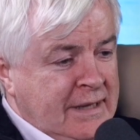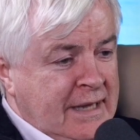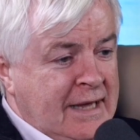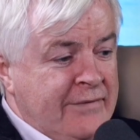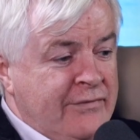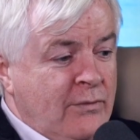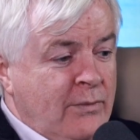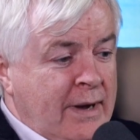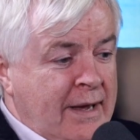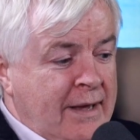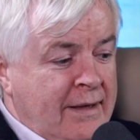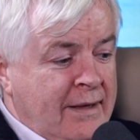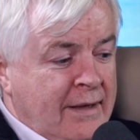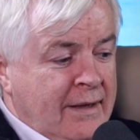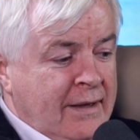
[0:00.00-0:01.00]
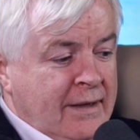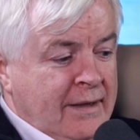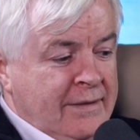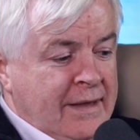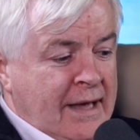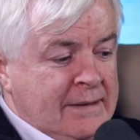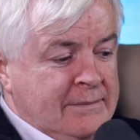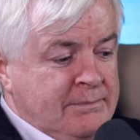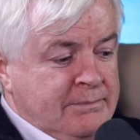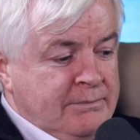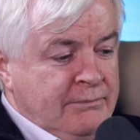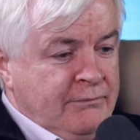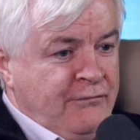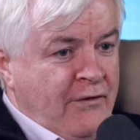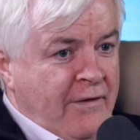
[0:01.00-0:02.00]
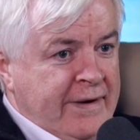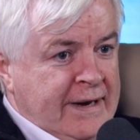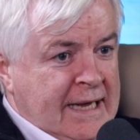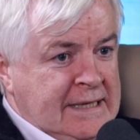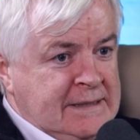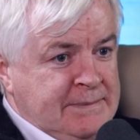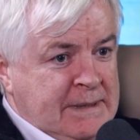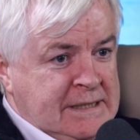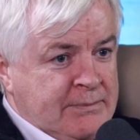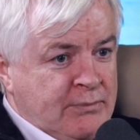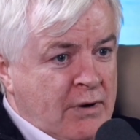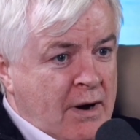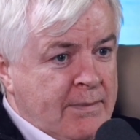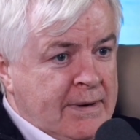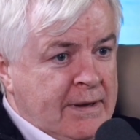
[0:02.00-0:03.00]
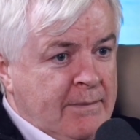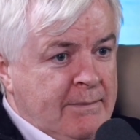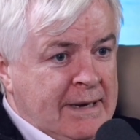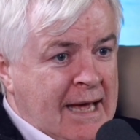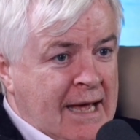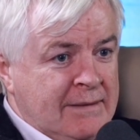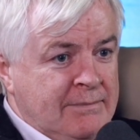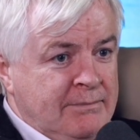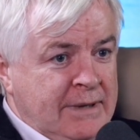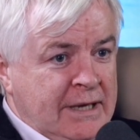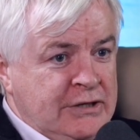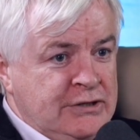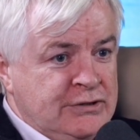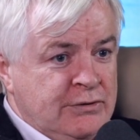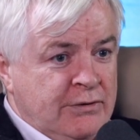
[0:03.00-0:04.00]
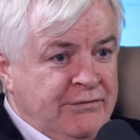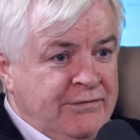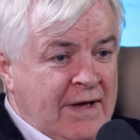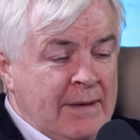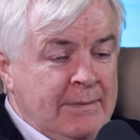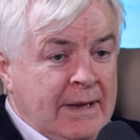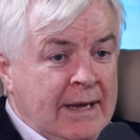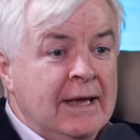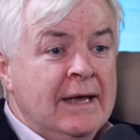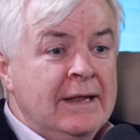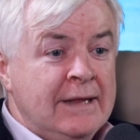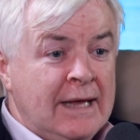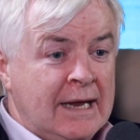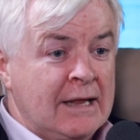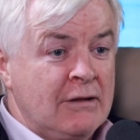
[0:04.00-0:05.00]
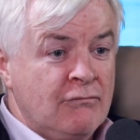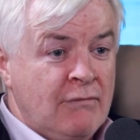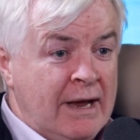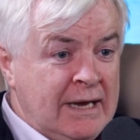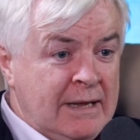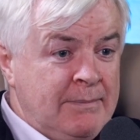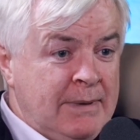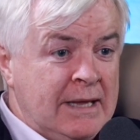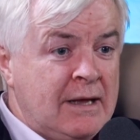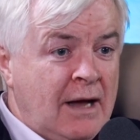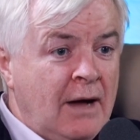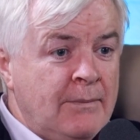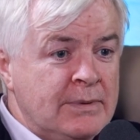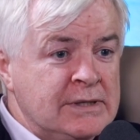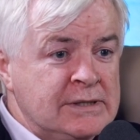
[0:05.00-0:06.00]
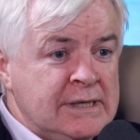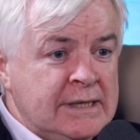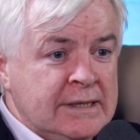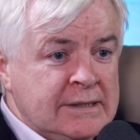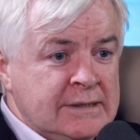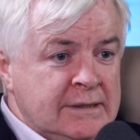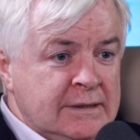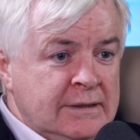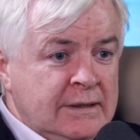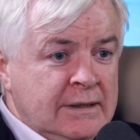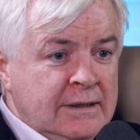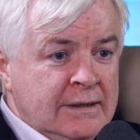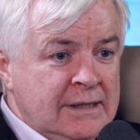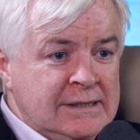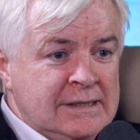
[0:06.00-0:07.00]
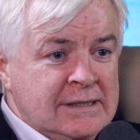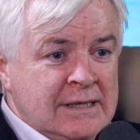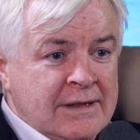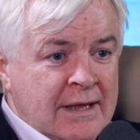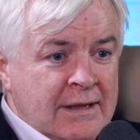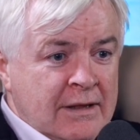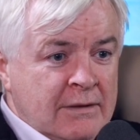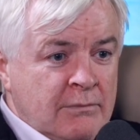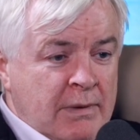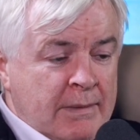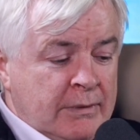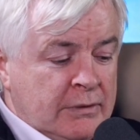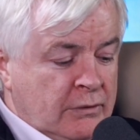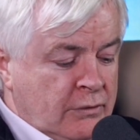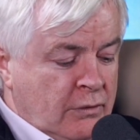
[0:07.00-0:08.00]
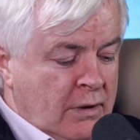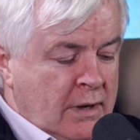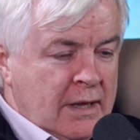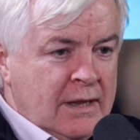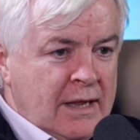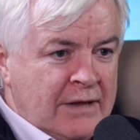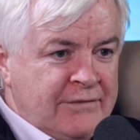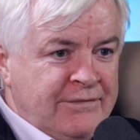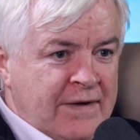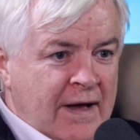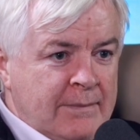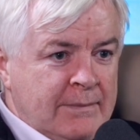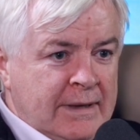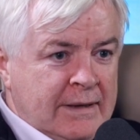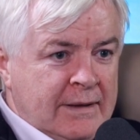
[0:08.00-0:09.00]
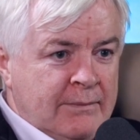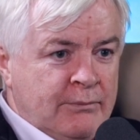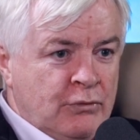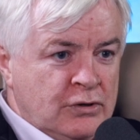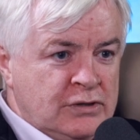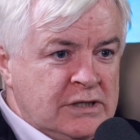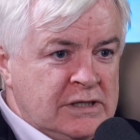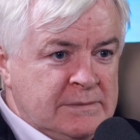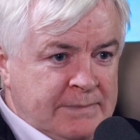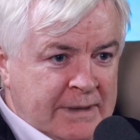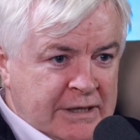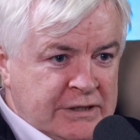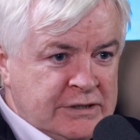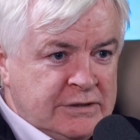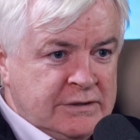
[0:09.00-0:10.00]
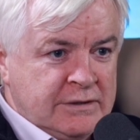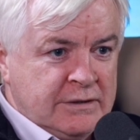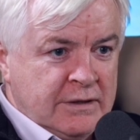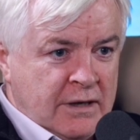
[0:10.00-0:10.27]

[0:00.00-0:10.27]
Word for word: Hard they give away know. that very nice piece of property on Manhattan Beach to a family that had already been compensated. This is the thing that people don't know. That family, the Bruce's Beach